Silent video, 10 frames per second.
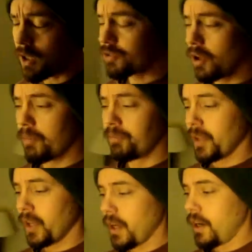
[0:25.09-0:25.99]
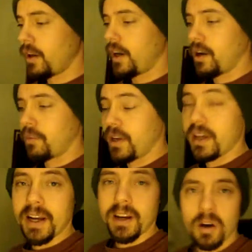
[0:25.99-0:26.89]
So here I am
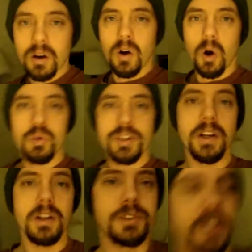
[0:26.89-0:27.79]
in a hotel.